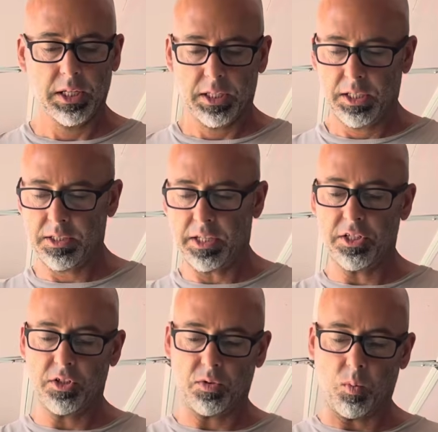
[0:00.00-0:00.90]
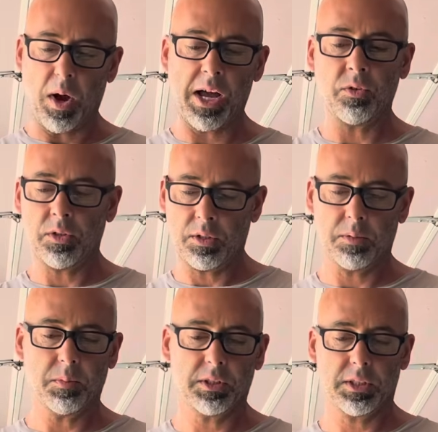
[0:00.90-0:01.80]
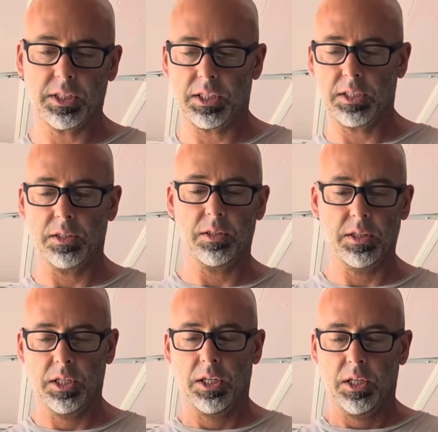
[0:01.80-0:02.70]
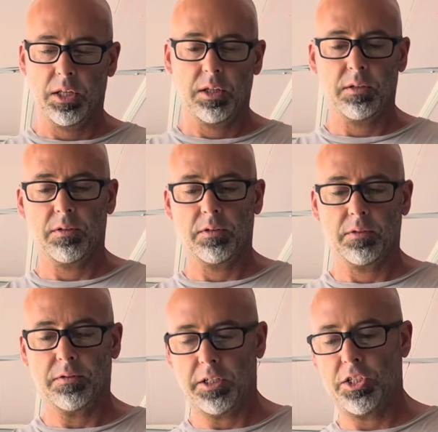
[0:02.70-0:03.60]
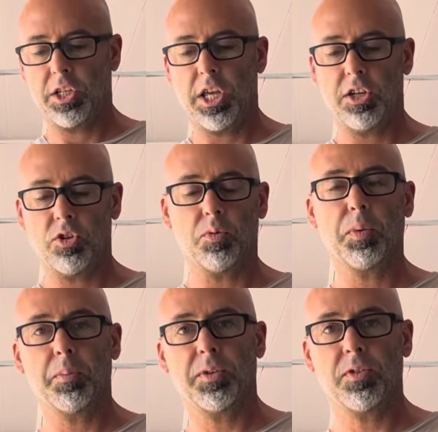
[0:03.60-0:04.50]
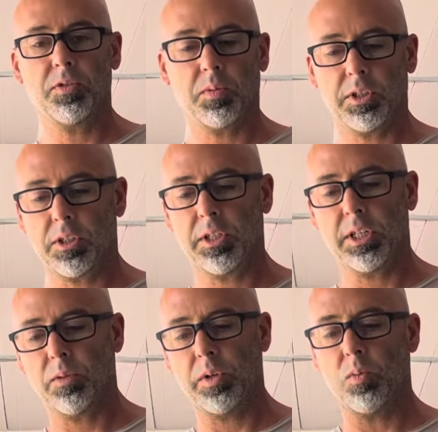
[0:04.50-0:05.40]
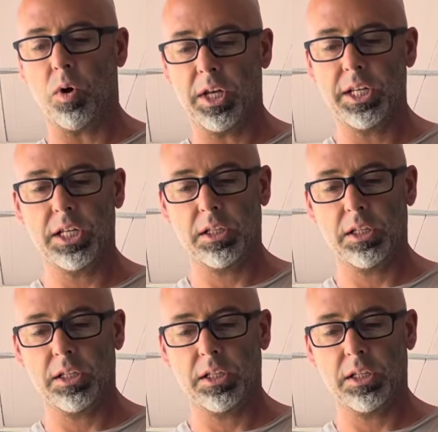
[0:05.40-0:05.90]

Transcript: This I just wound, but for educational purposes, we're going to go ahead and rewind it.